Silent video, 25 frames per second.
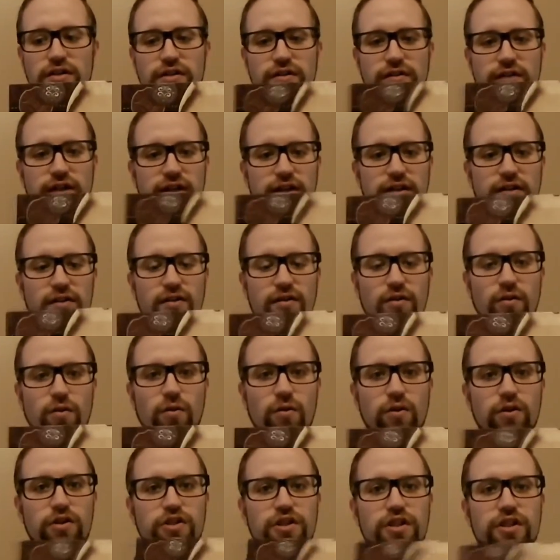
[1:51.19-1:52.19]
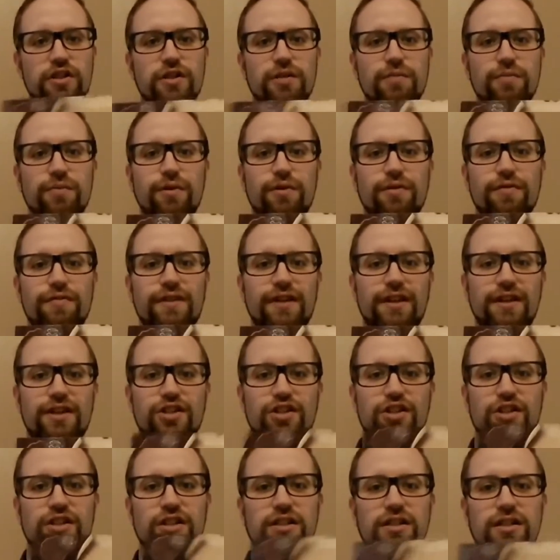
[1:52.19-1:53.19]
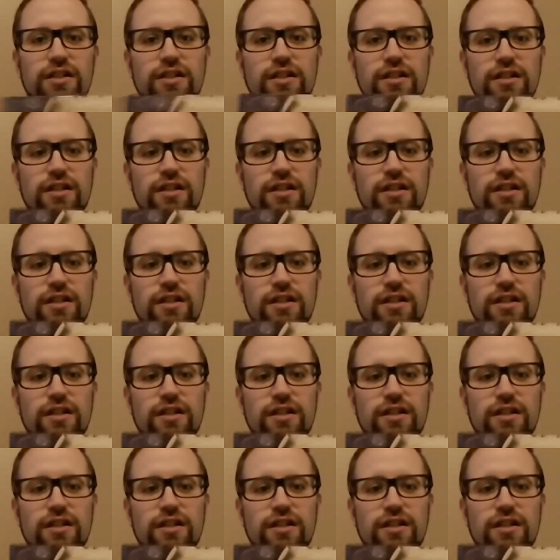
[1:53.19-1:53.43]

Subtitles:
you've got your origin, your motivation,